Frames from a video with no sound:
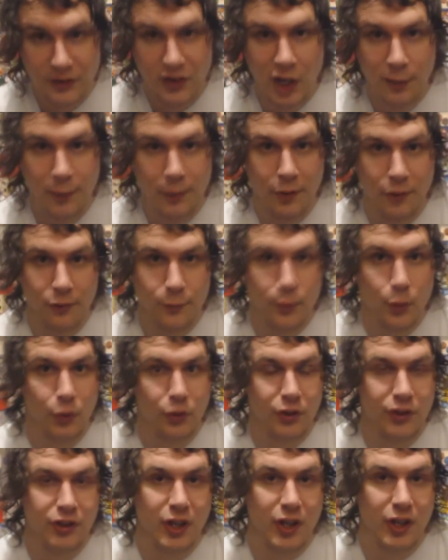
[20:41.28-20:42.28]
my time, I was
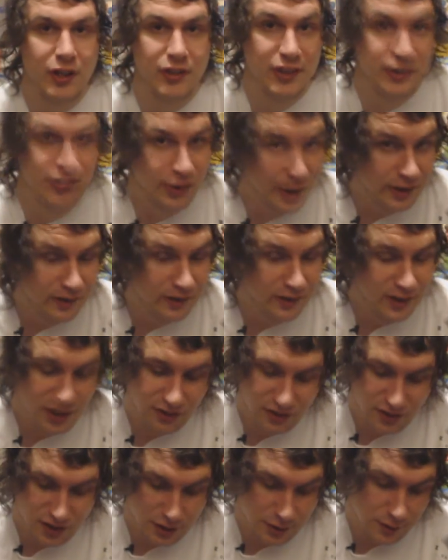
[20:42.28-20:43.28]
born in
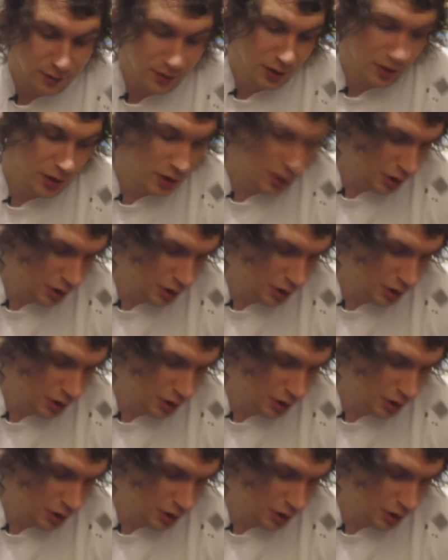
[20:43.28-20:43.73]
1990. So,